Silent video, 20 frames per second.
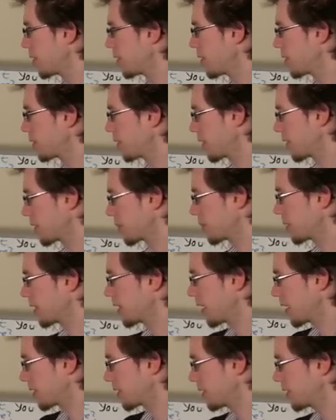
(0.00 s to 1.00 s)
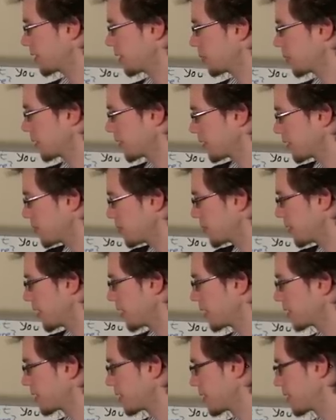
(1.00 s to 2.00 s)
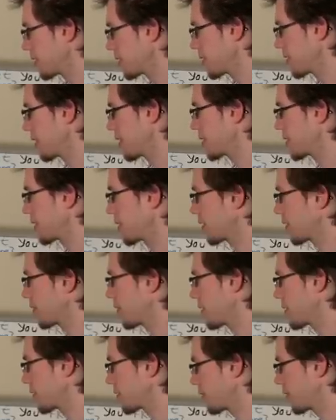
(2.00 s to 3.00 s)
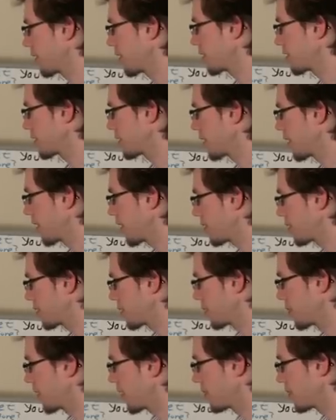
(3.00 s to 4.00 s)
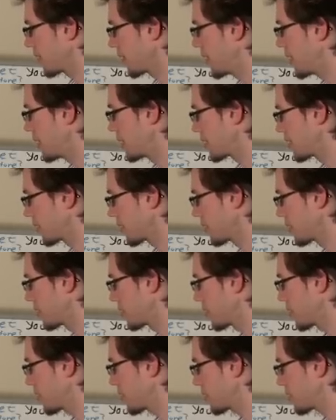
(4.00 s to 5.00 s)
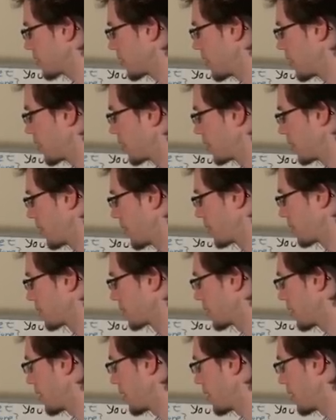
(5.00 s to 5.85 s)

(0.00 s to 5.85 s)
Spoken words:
We've got them connected with the brace there, so that signifies a grand staff. Then we have our key signatures, we have our